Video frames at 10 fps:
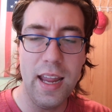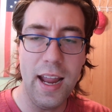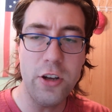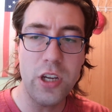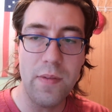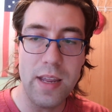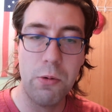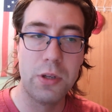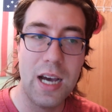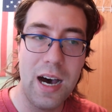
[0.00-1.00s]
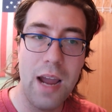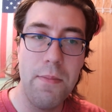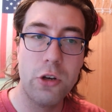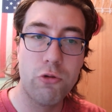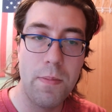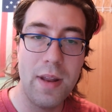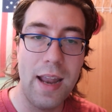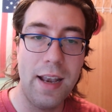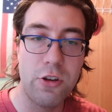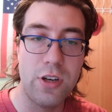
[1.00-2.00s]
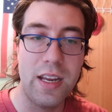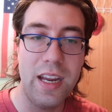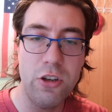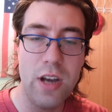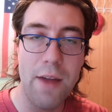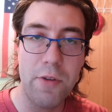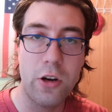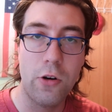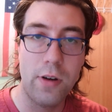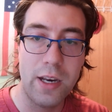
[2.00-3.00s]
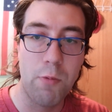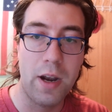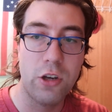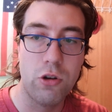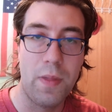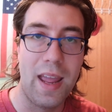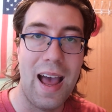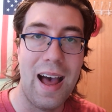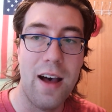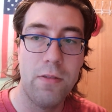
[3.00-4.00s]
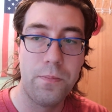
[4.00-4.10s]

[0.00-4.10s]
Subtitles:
and should give equal time, treatment, and attention to each and every currently running show they have.